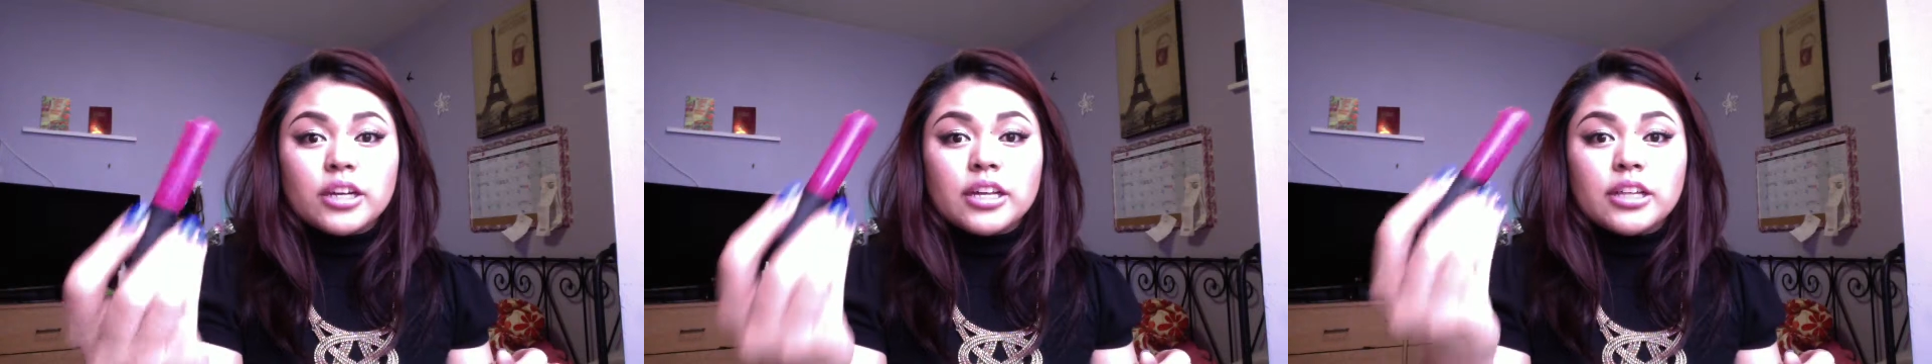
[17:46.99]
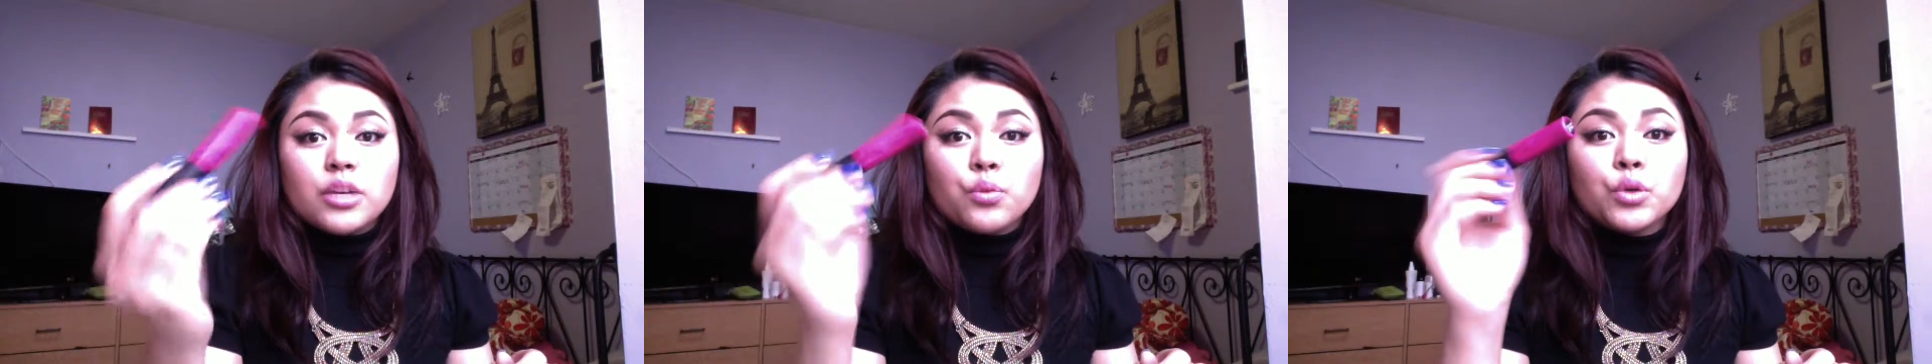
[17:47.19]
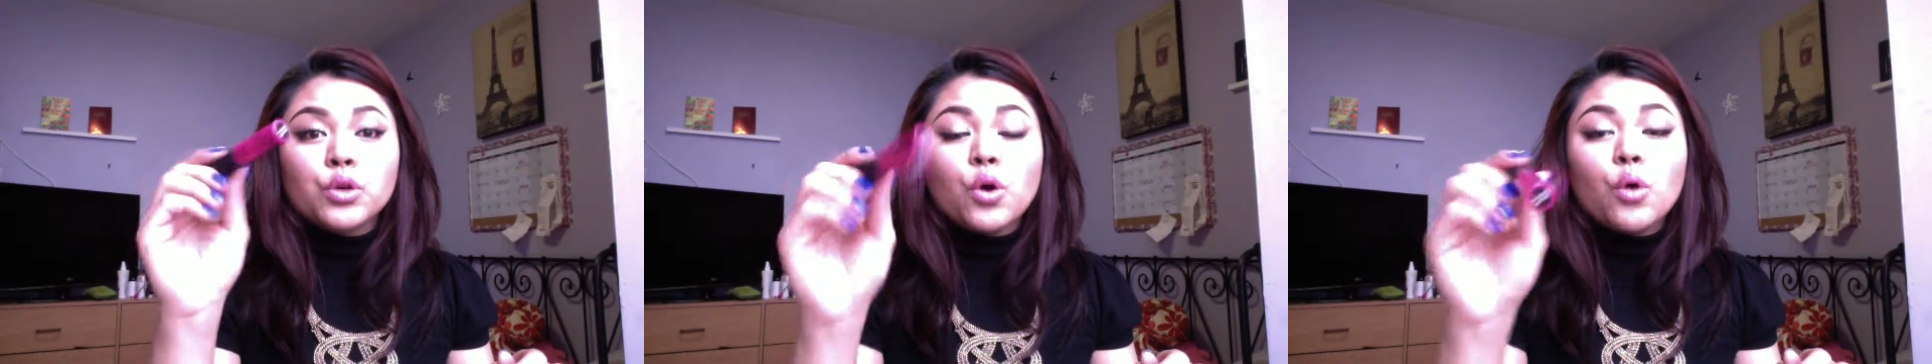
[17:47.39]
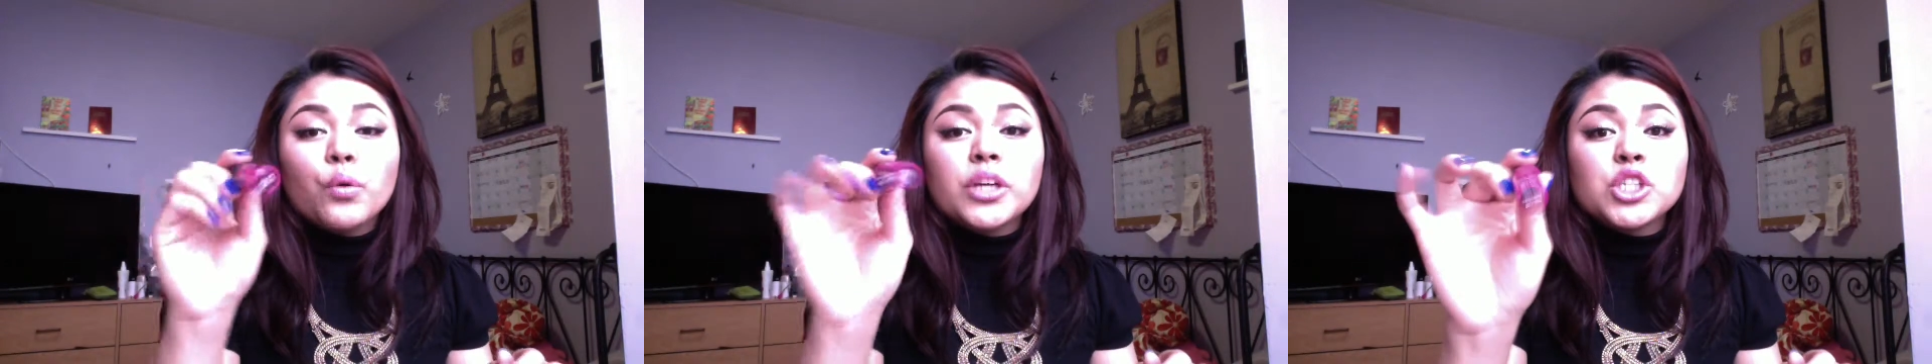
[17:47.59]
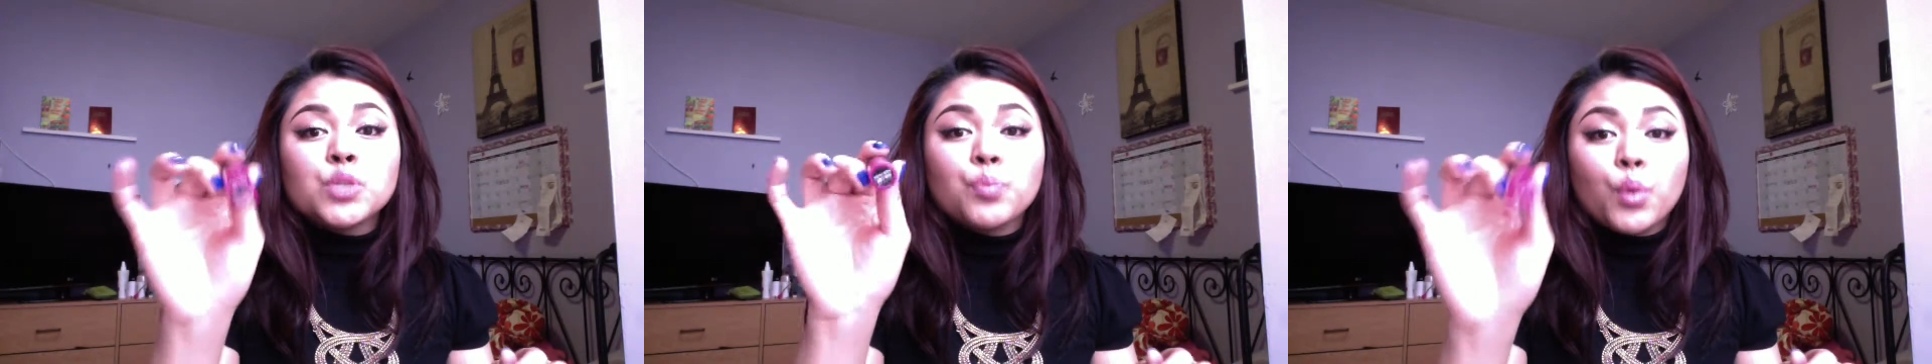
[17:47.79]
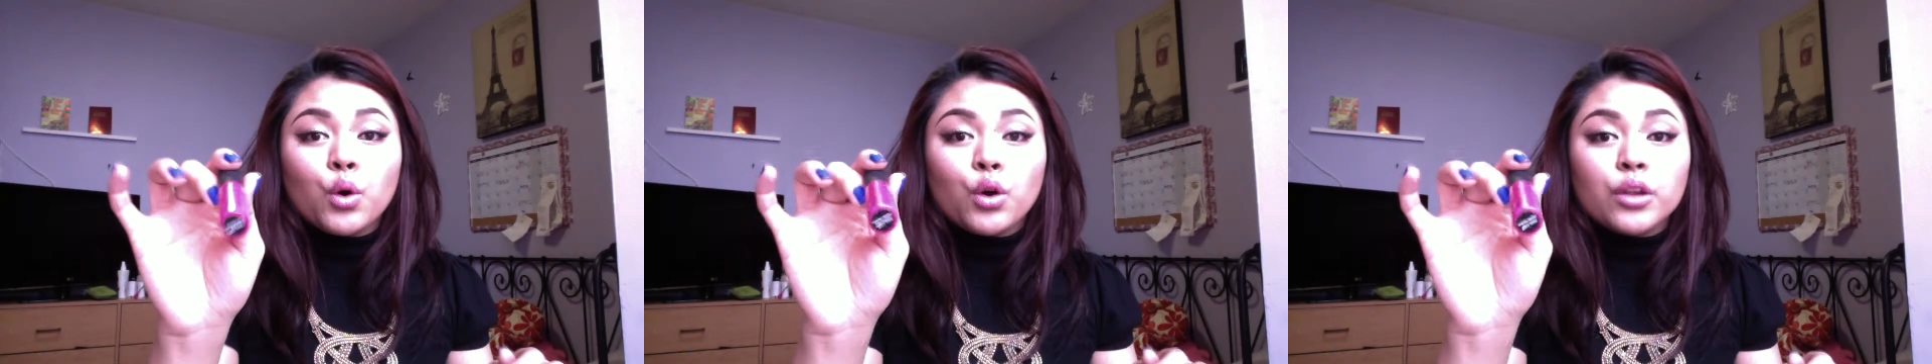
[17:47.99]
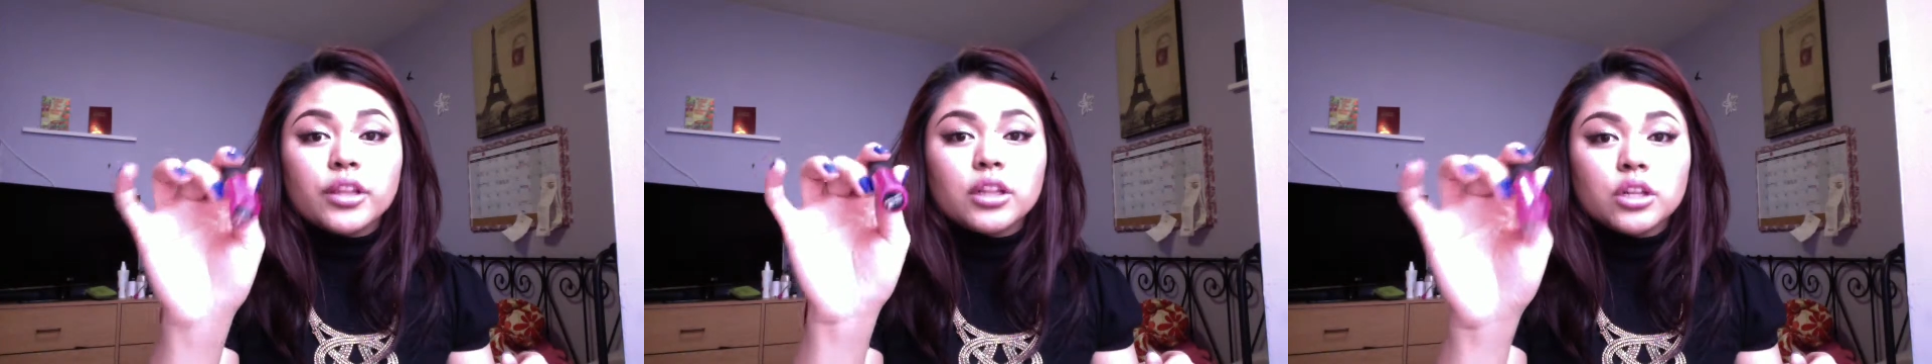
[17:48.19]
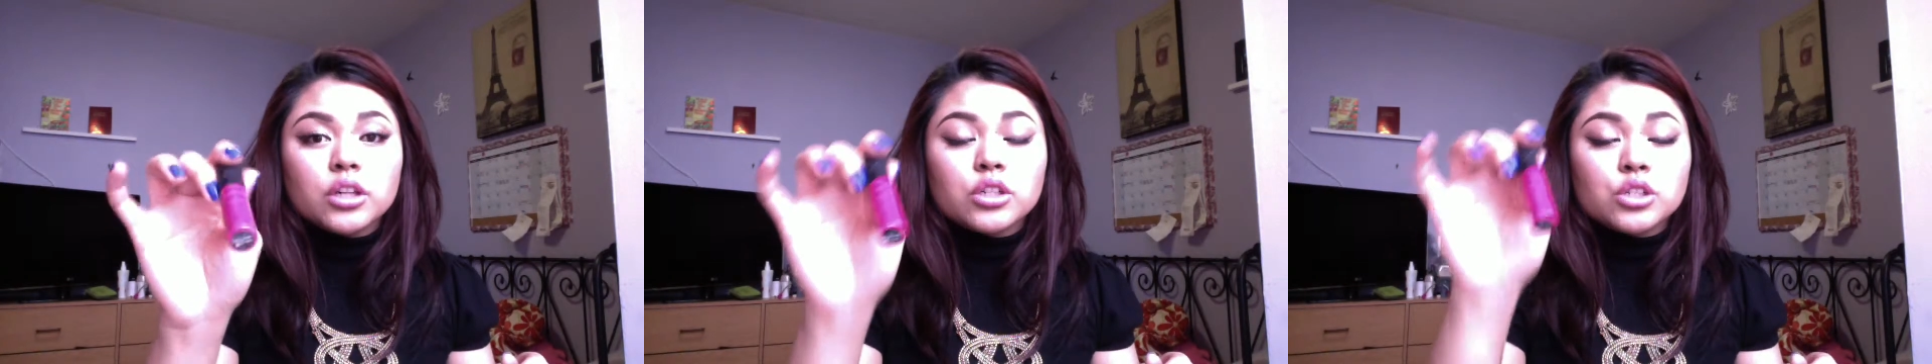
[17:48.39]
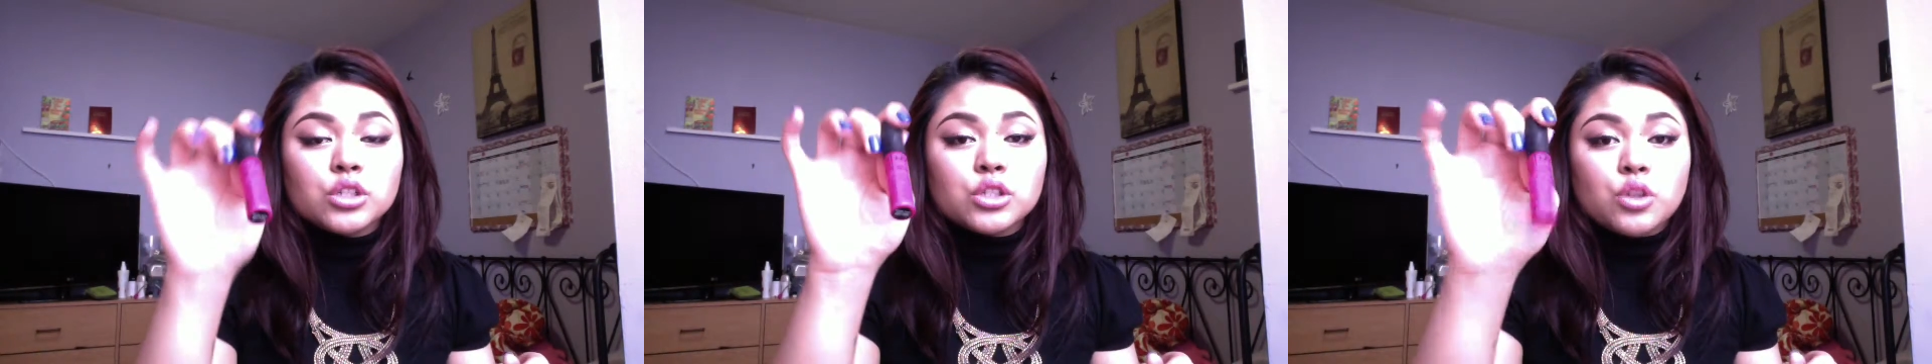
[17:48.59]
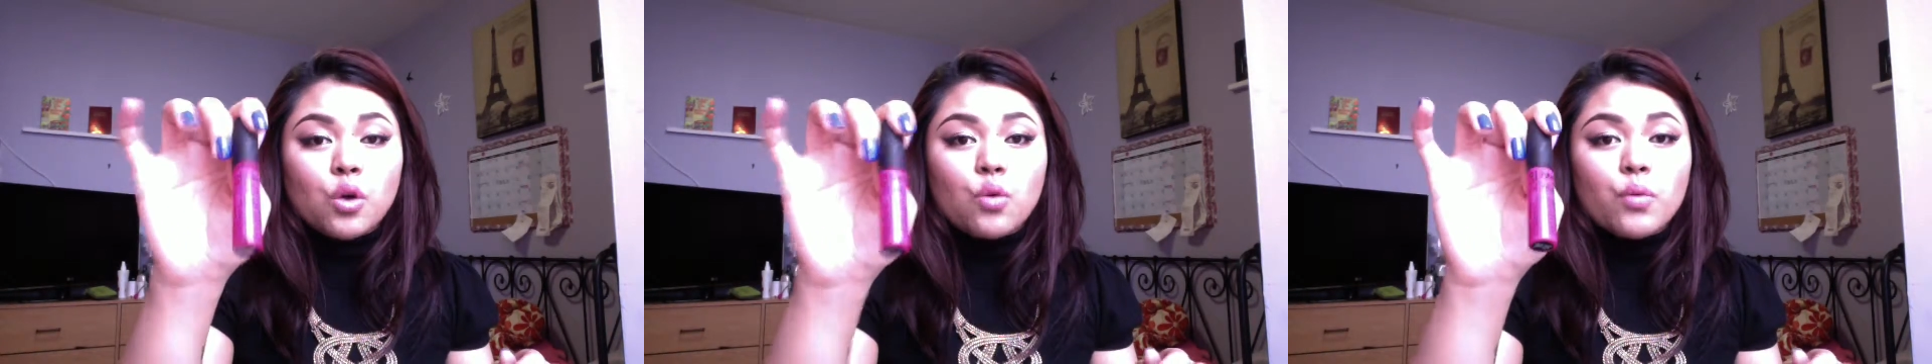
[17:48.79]
And it would always pull the look
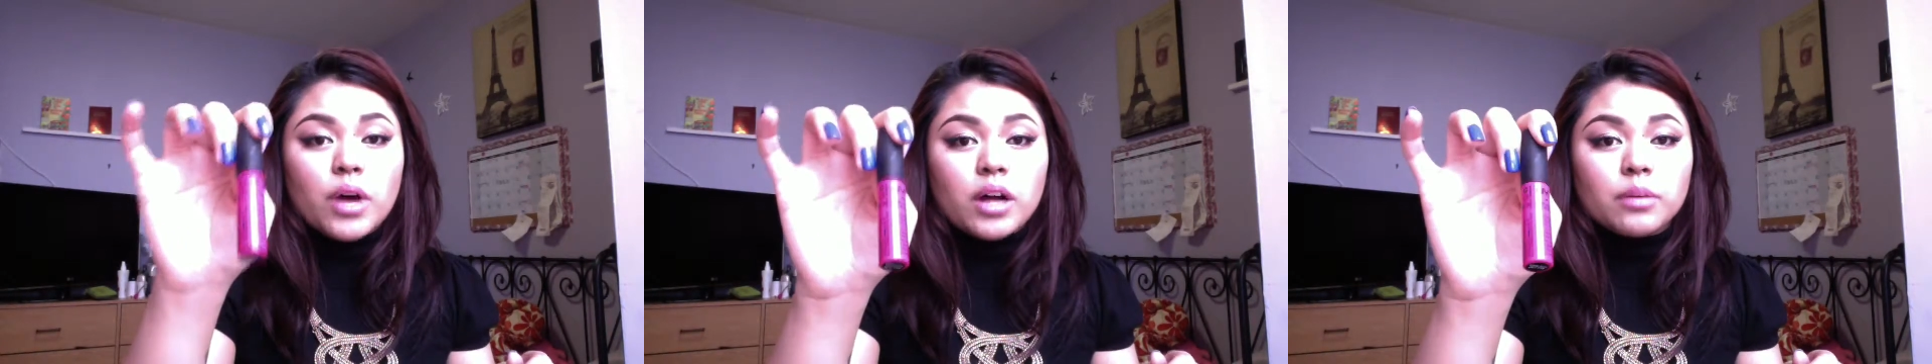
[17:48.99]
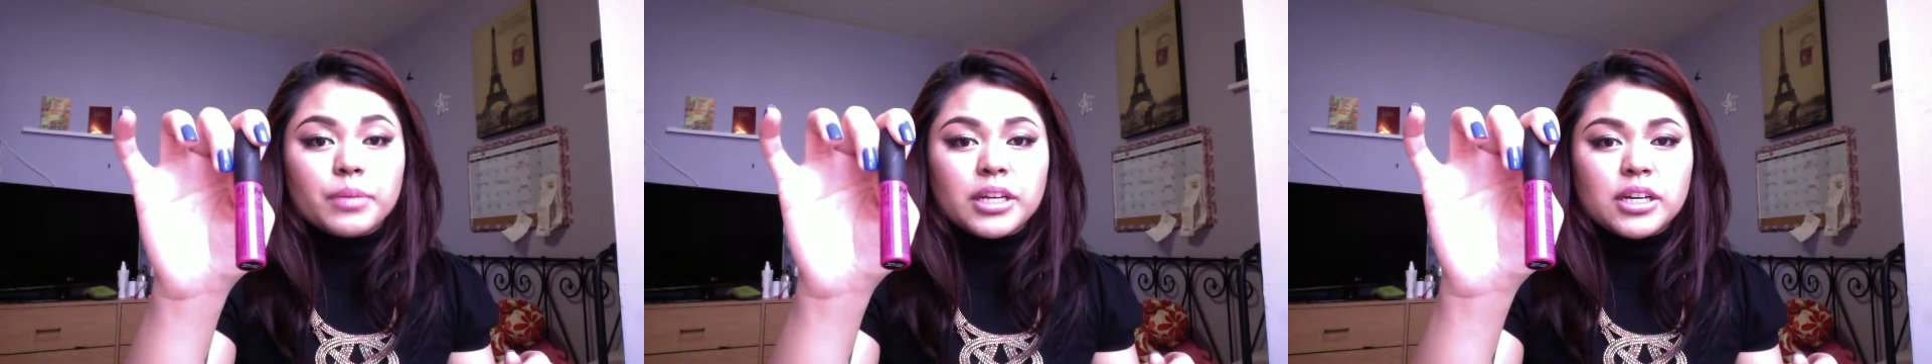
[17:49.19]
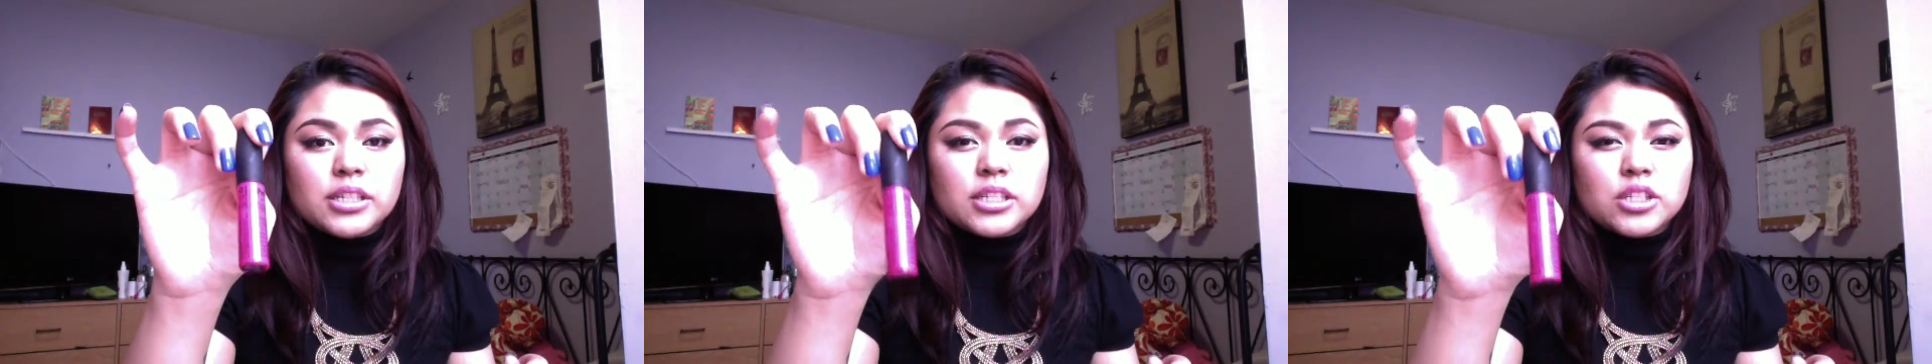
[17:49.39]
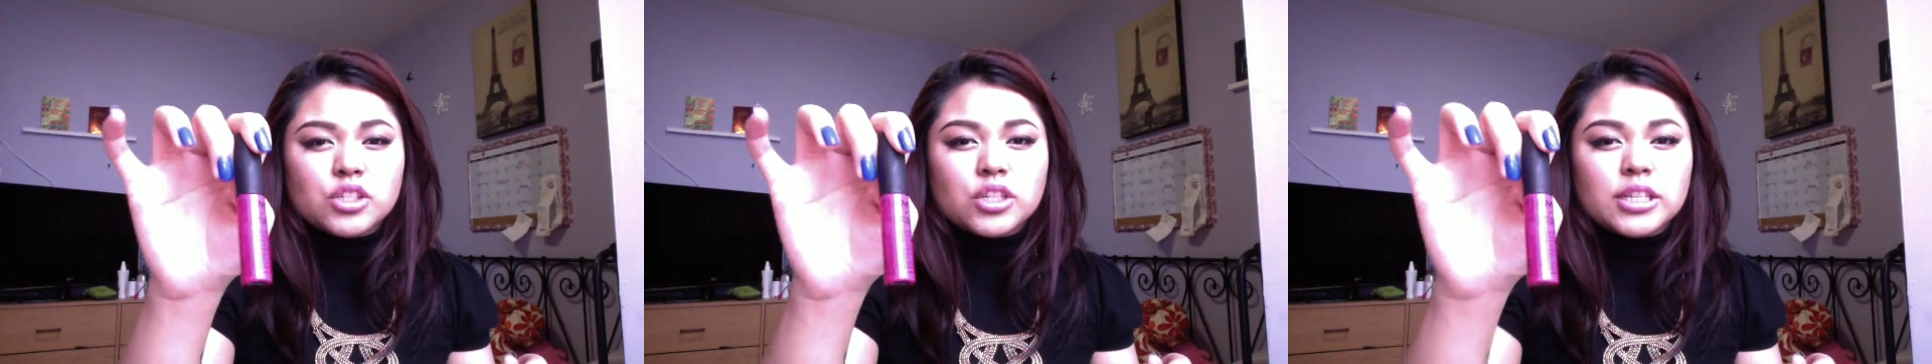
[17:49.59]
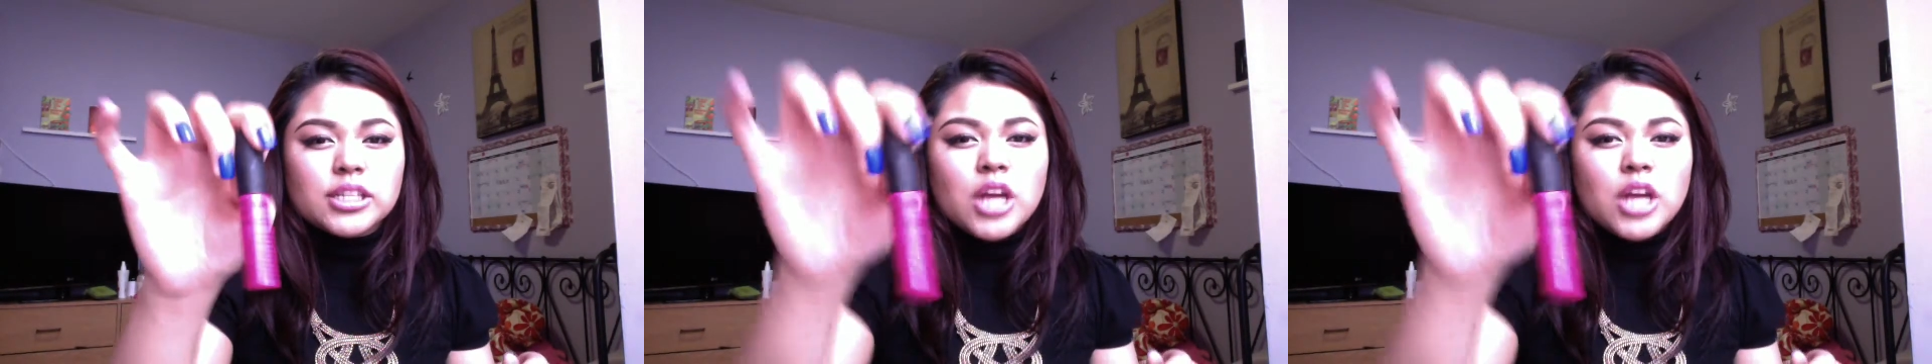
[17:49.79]
so well, because it's just,